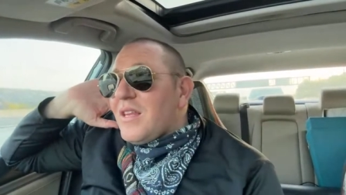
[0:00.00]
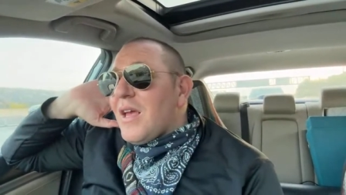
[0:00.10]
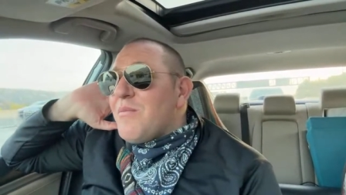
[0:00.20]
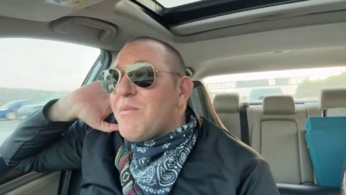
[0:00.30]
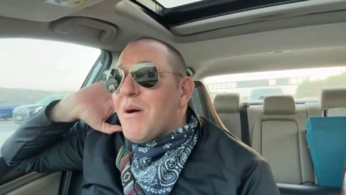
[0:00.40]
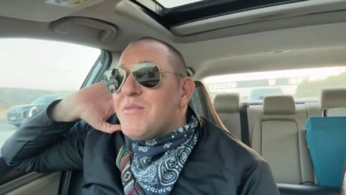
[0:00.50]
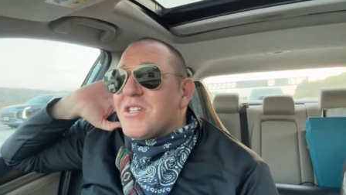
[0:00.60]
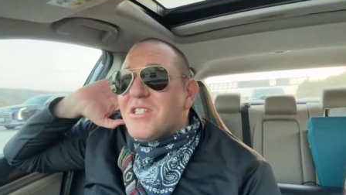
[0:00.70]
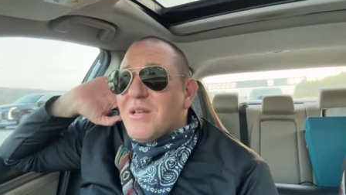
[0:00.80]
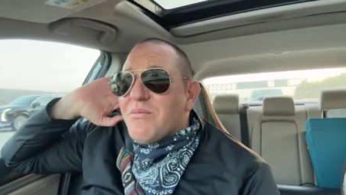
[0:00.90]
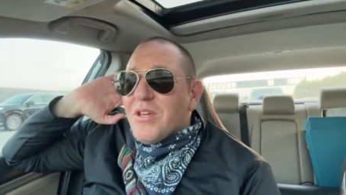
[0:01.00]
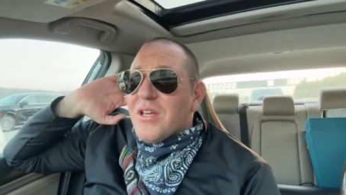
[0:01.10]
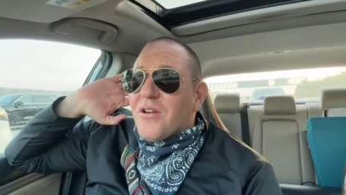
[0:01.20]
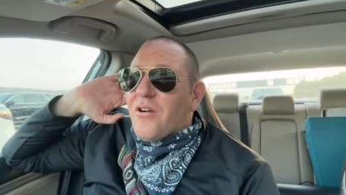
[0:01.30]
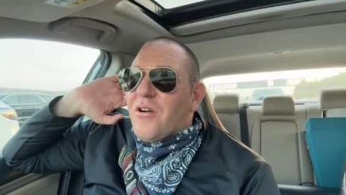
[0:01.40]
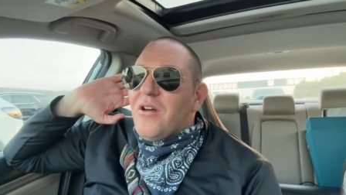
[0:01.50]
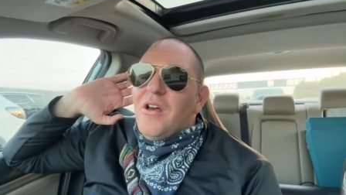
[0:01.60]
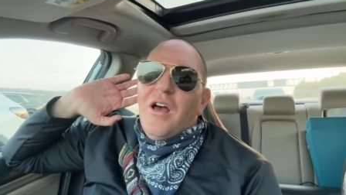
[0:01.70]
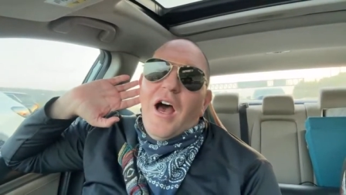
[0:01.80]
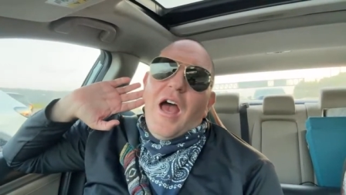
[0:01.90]
Or maybe I'm just a deep thinker.
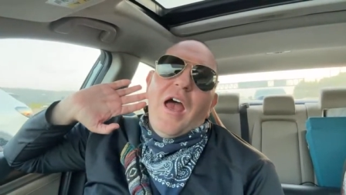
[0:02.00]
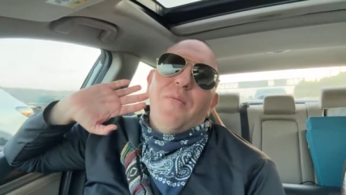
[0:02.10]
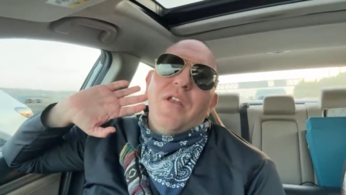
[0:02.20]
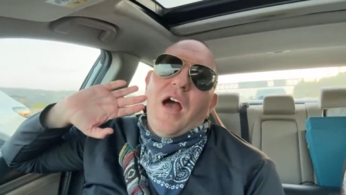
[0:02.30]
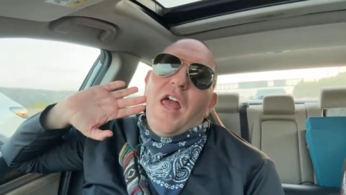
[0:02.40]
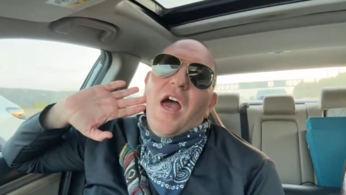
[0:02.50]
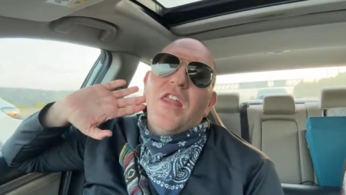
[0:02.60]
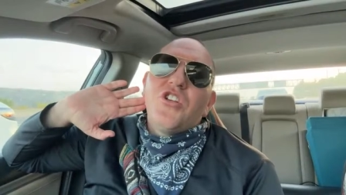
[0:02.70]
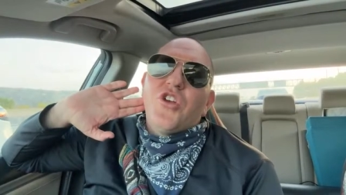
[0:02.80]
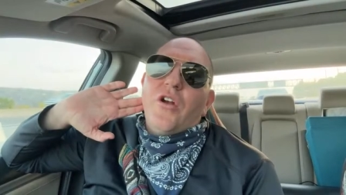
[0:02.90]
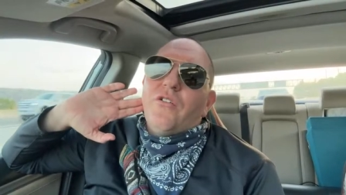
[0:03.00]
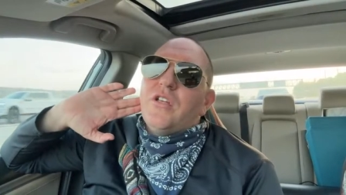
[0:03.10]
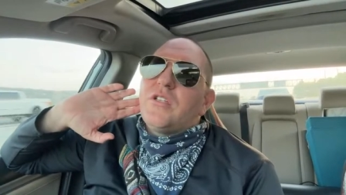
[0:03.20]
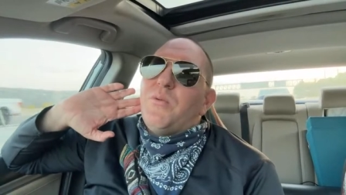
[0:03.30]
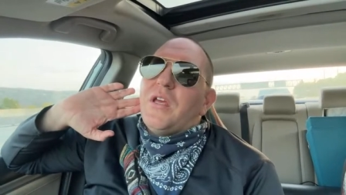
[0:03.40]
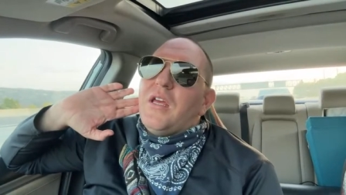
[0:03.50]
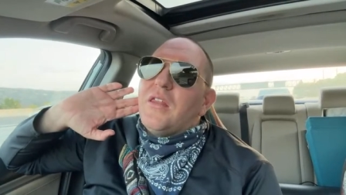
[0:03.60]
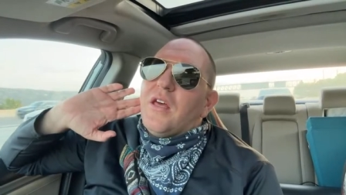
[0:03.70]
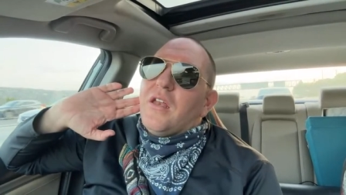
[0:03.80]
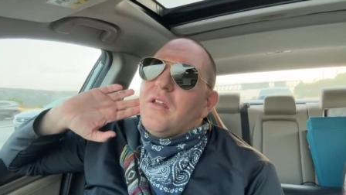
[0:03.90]
I think generally speaking
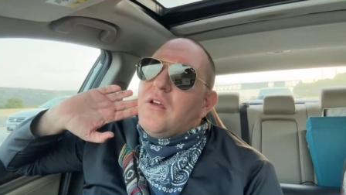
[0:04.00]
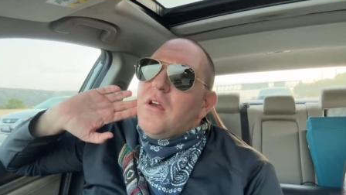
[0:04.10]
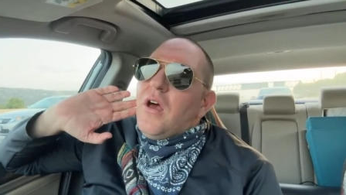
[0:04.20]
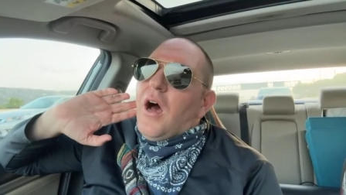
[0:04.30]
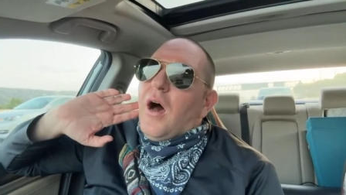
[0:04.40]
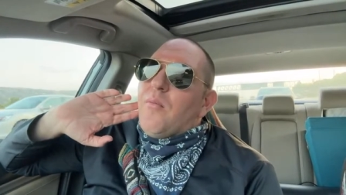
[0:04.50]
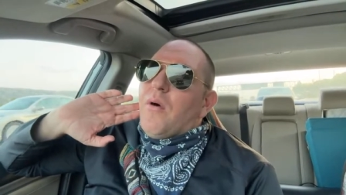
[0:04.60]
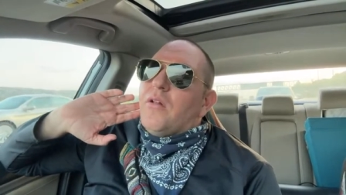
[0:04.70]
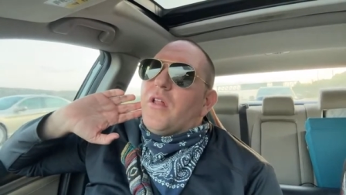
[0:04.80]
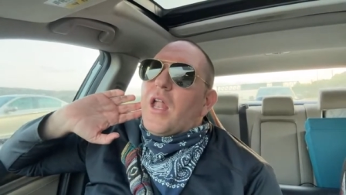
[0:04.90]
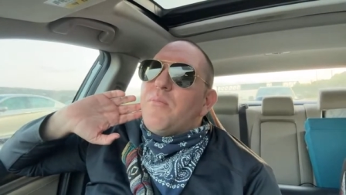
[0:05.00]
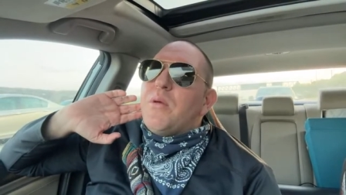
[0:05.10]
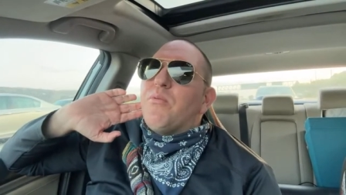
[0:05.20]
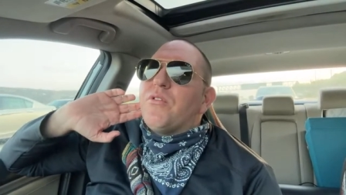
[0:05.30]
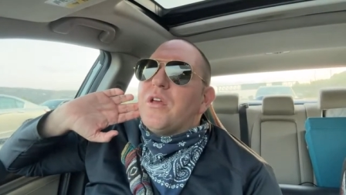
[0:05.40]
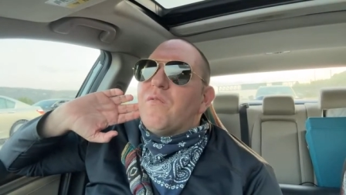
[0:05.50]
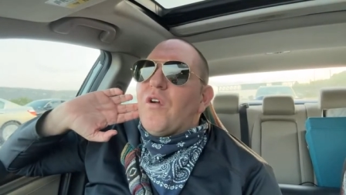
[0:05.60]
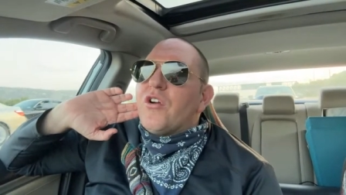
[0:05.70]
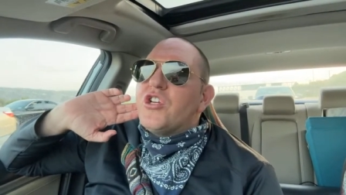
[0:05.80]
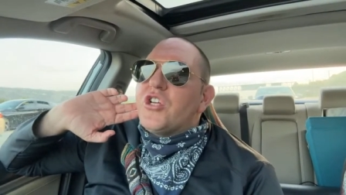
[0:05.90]
that a lot of people think
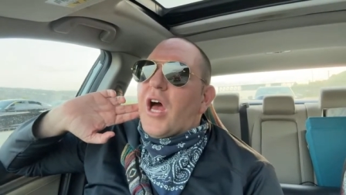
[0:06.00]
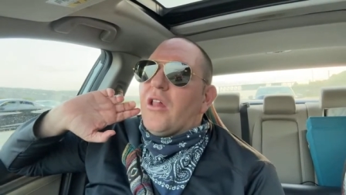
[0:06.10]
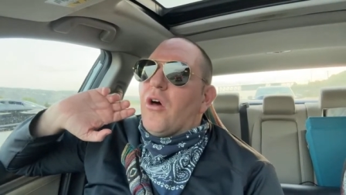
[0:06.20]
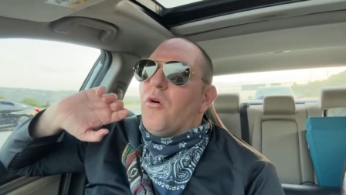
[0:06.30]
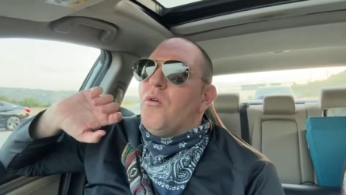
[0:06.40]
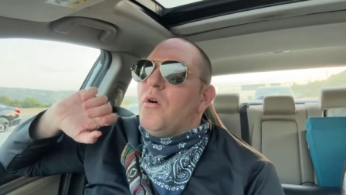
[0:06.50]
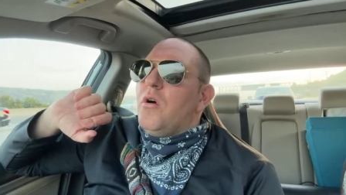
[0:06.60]
very shallow.